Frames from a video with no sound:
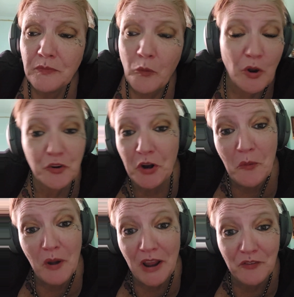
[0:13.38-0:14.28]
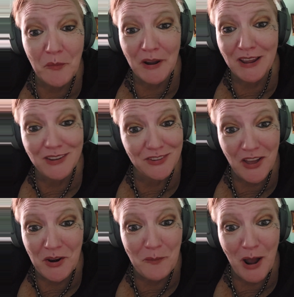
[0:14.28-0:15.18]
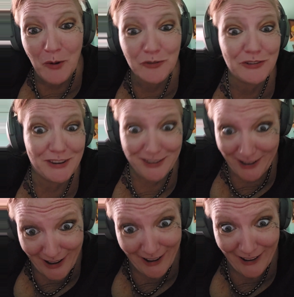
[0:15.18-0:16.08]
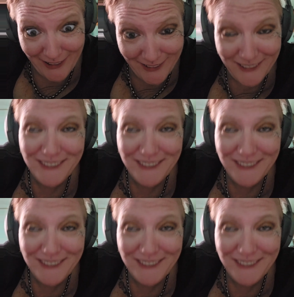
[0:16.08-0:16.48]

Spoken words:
wondering what everybody is on about today.